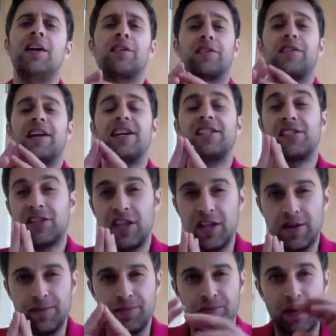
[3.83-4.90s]
Today's
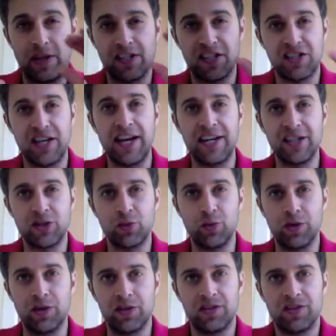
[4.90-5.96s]
theme, science
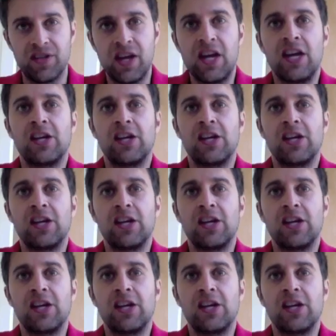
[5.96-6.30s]
words.